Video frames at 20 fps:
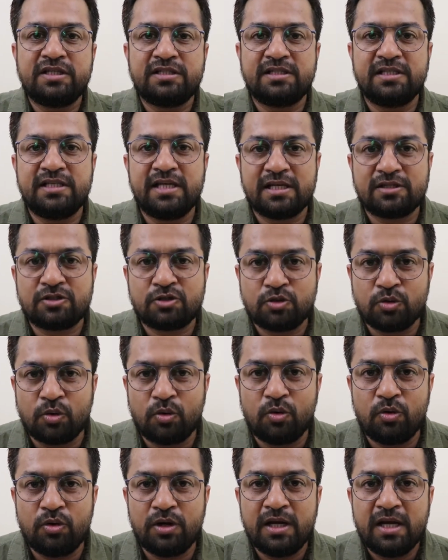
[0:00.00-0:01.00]
this he has
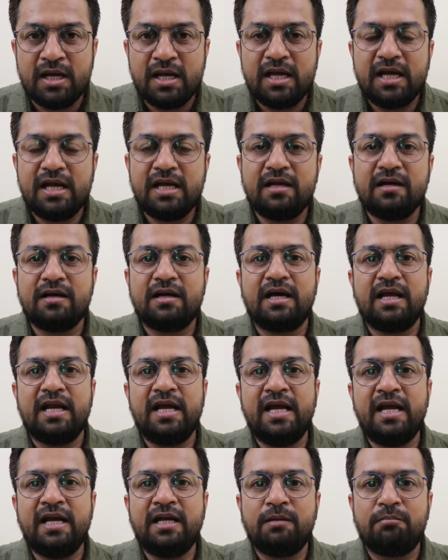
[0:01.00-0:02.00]
stored in a
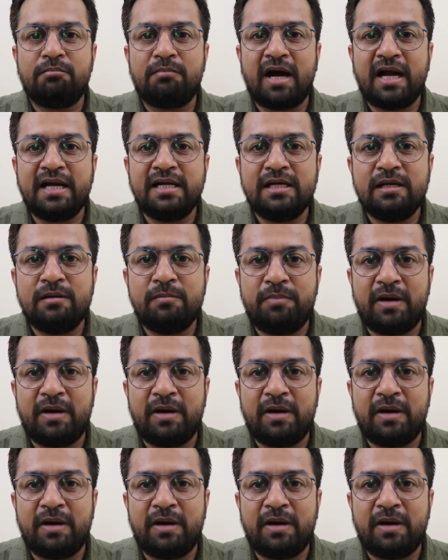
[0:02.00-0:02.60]
great mind